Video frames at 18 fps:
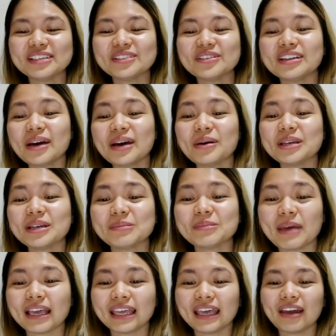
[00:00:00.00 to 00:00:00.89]
So that was
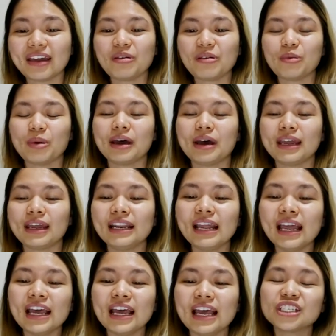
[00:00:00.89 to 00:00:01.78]
Maggie, everyone,
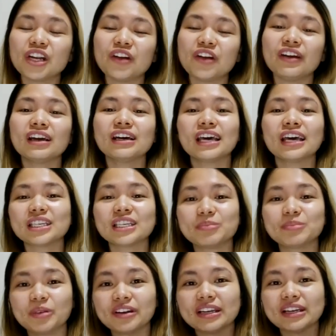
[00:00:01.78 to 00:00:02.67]
sharing her
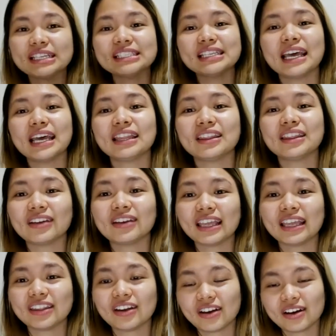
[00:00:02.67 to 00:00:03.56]
experience at
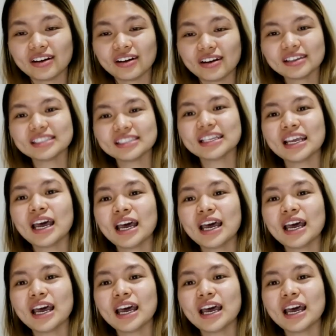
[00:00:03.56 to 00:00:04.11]
Tauke Talks,